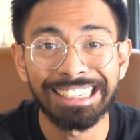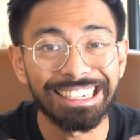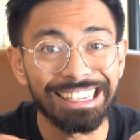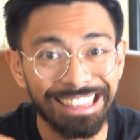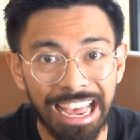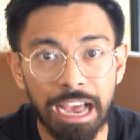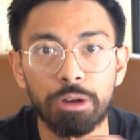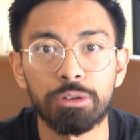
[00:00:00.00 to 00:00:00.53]

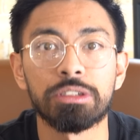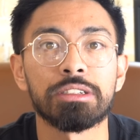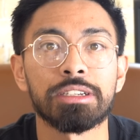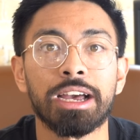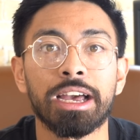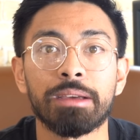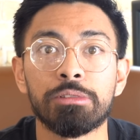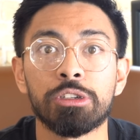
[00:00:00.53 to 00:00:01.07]
now is the
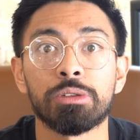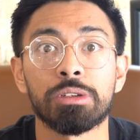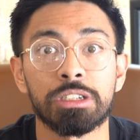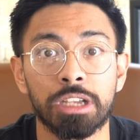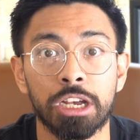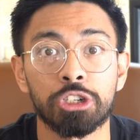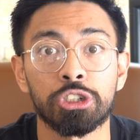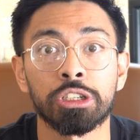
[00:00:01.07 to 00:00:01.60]
time to
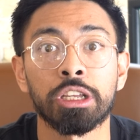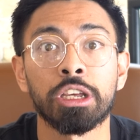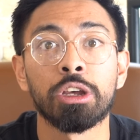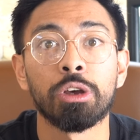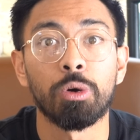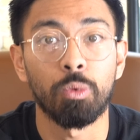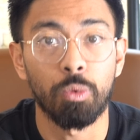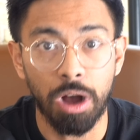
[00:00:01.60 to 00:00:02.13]
essentially
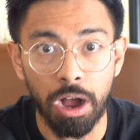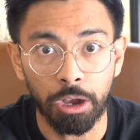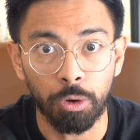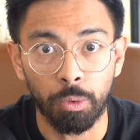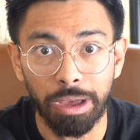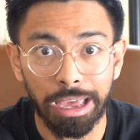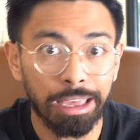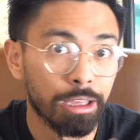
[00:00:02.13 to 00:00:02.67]
walk
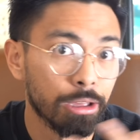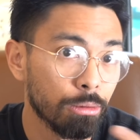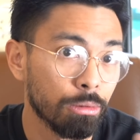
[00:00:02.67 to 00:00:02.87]
away.